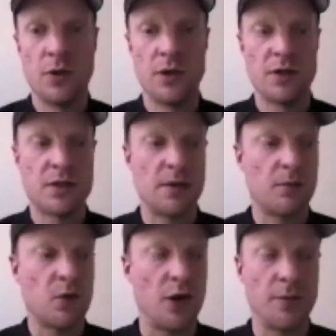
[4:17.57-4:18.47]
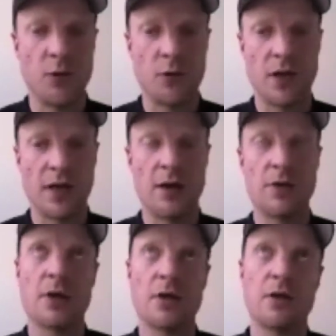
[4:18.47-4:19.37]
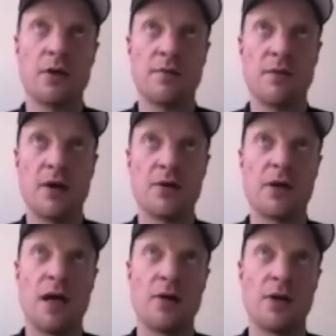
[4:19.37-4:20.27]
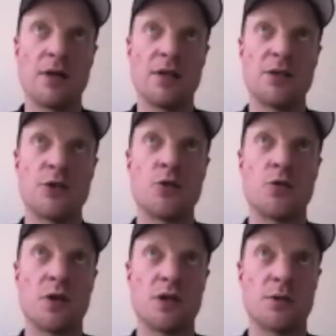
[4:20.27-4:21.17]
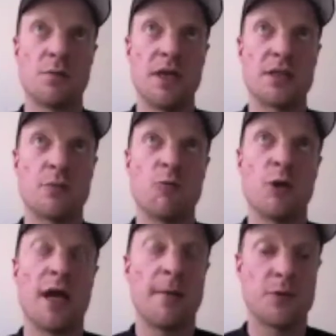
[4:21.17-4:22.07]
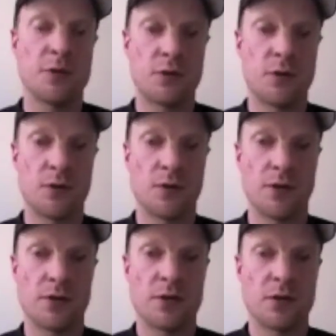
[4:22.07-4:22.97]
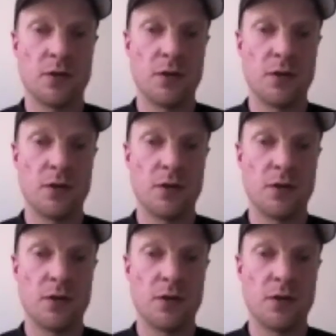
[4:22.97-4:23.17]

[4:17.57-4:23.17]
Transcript: in the same commune? Like how can these two things mix, and what happens to those things?